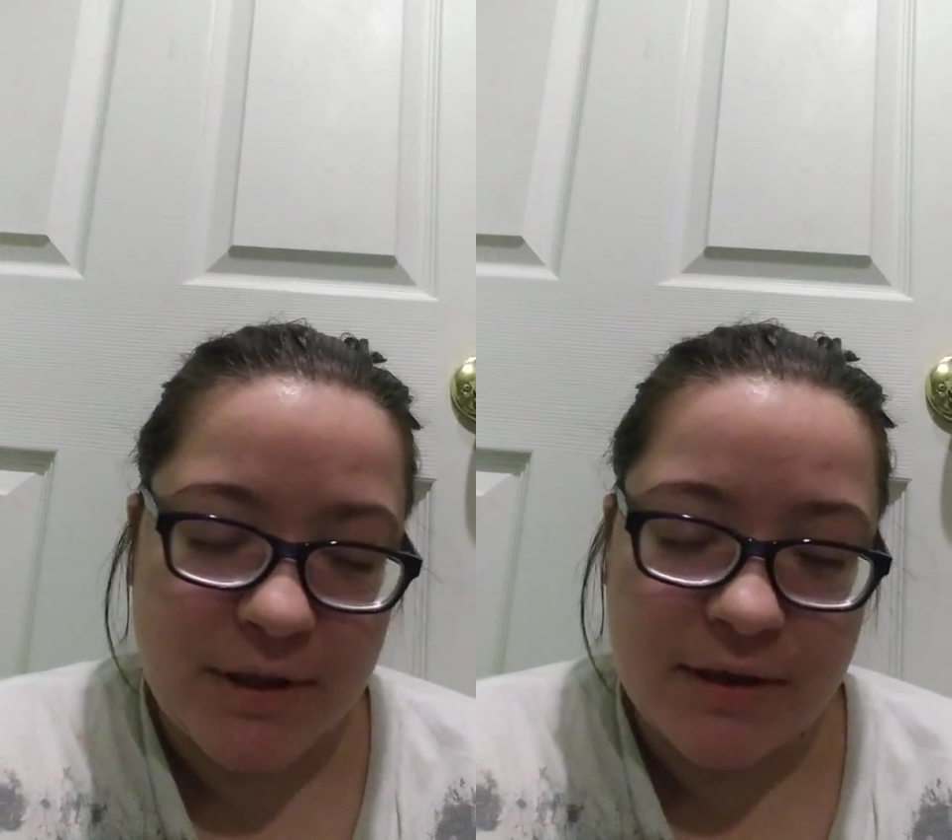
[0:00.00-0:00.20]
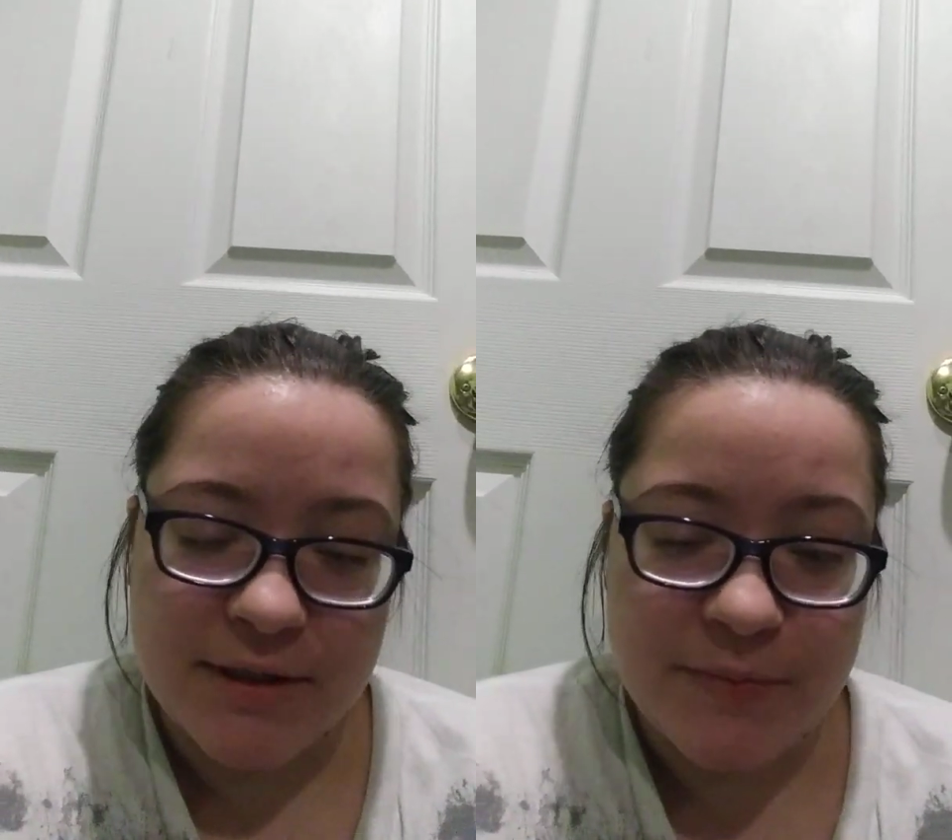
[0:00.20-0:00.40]

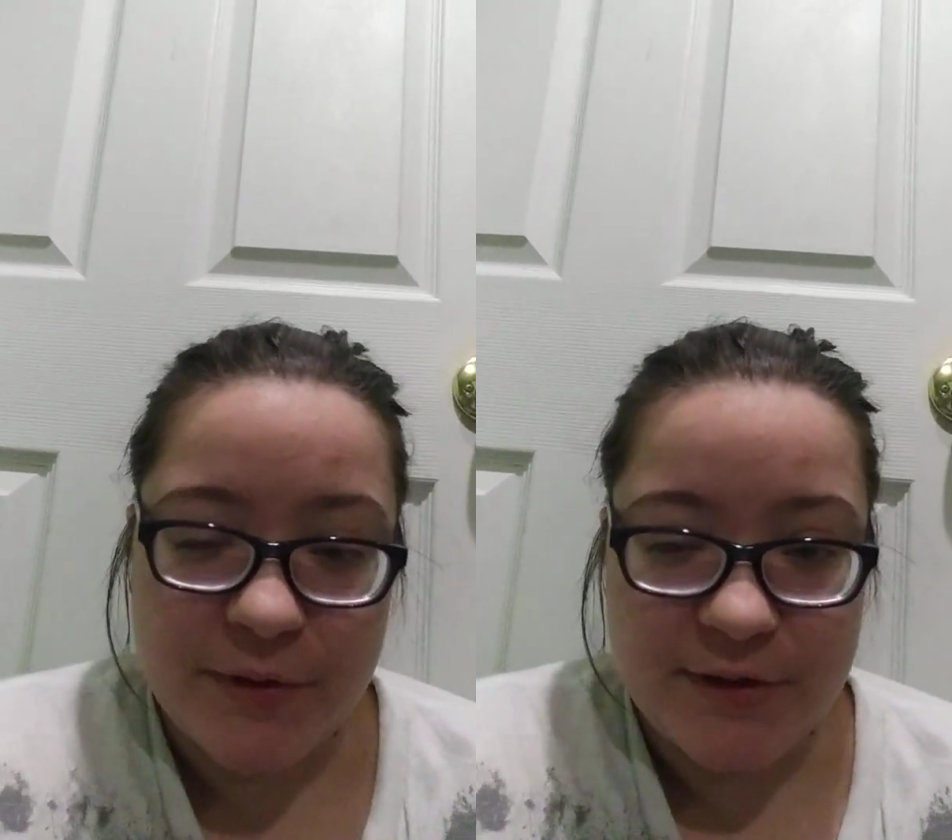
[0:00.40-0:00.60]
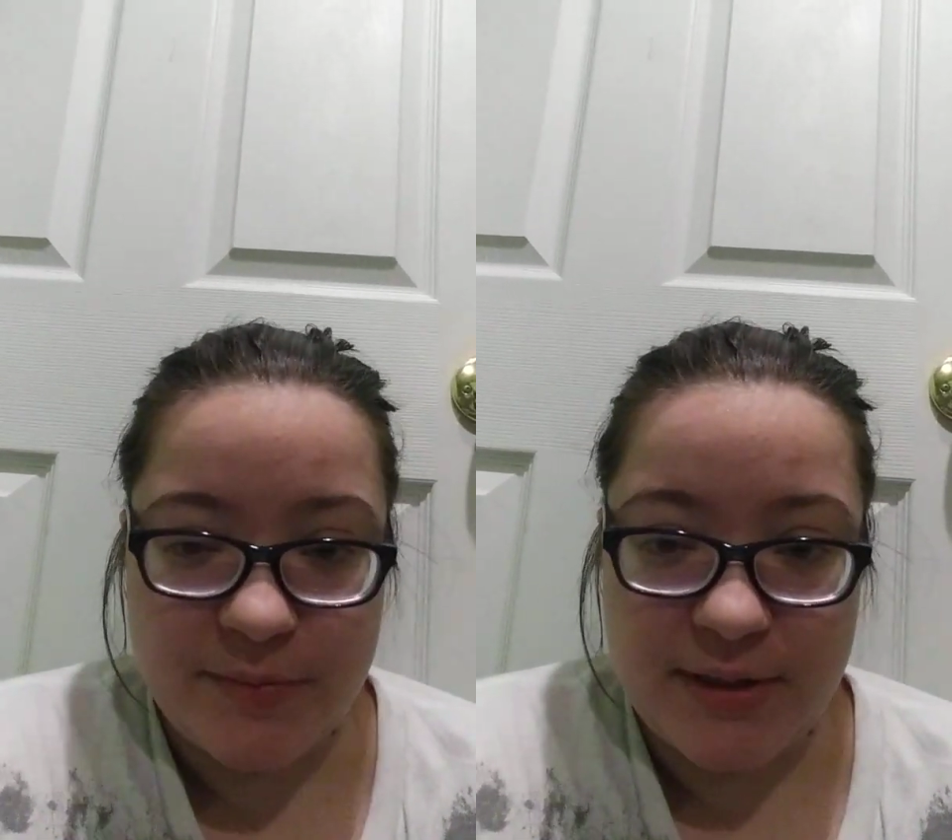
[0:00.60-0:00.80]
God
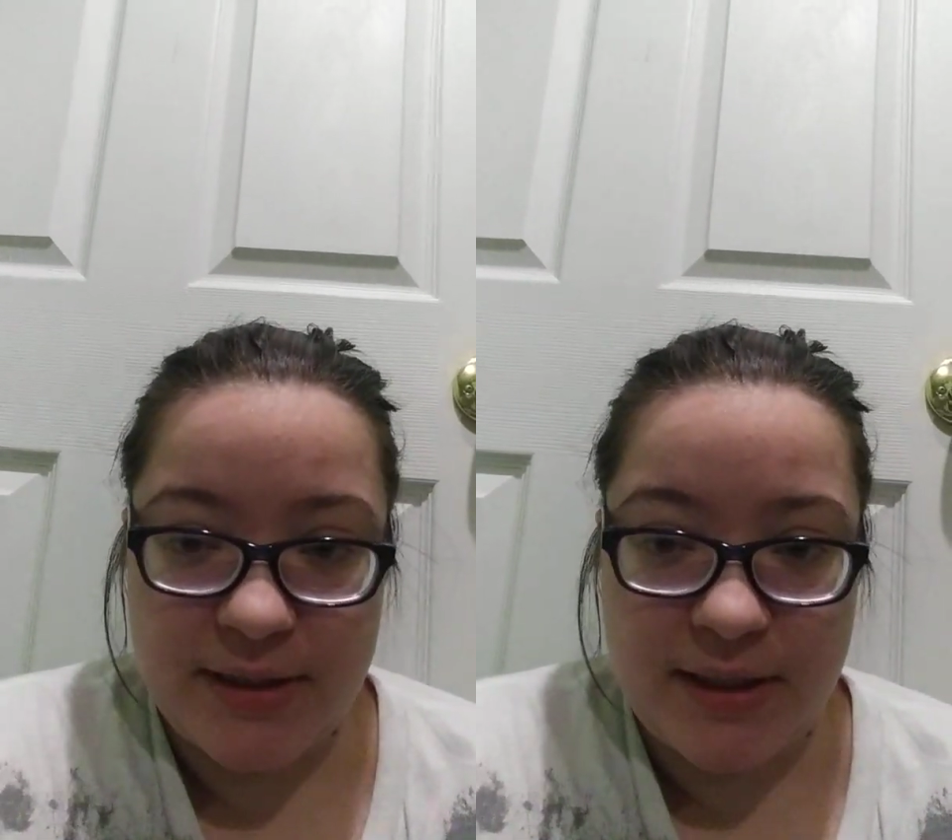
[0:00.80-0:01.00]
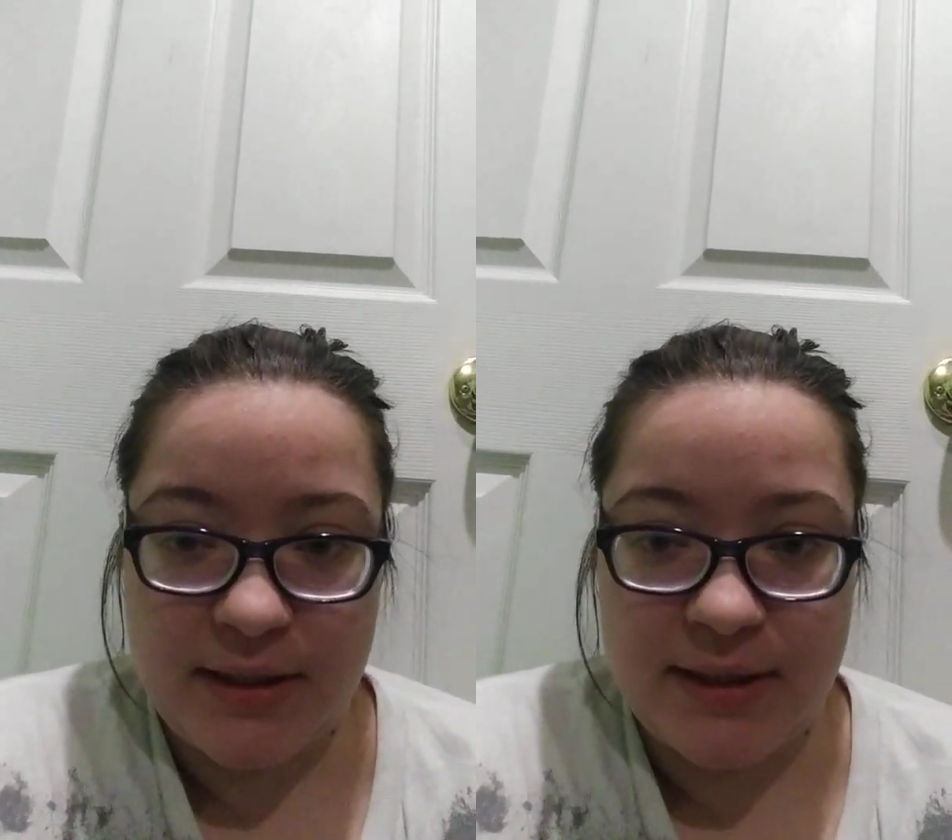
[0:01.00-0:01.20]
spoke to me
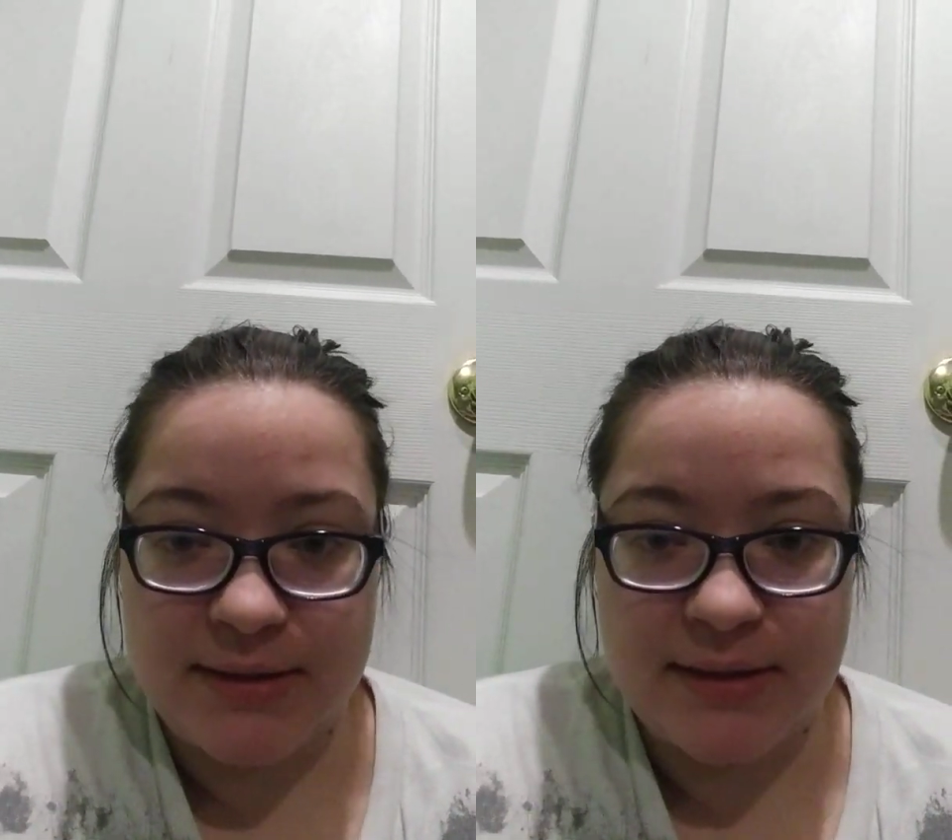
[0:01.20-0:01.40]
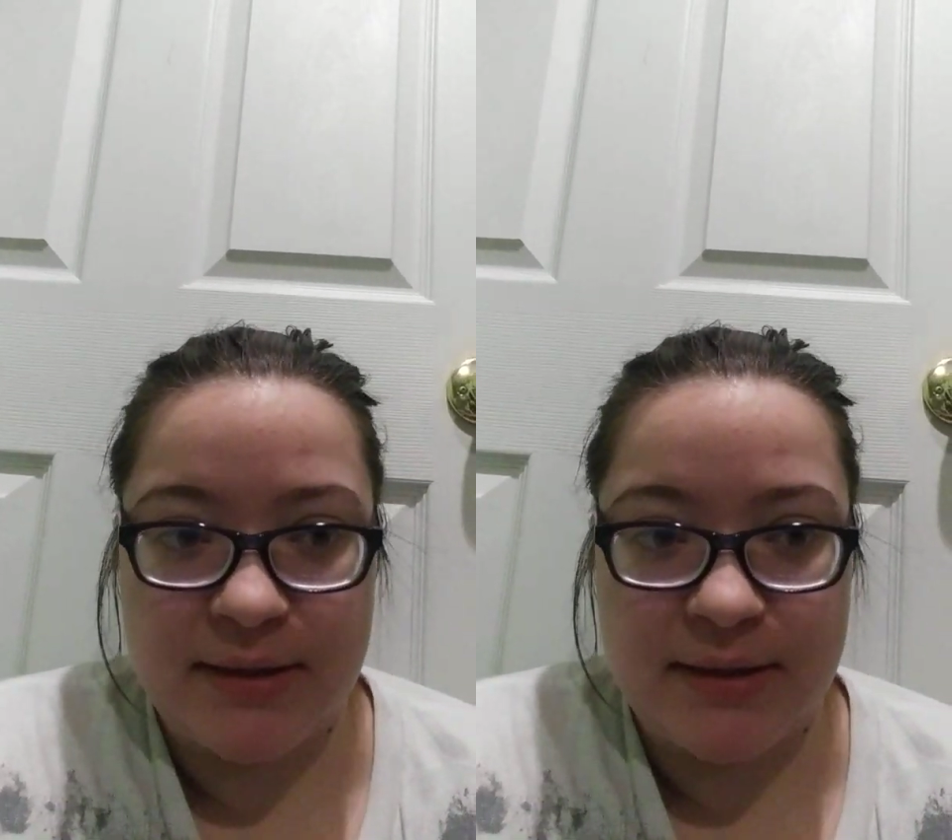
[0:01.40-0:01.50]
today and He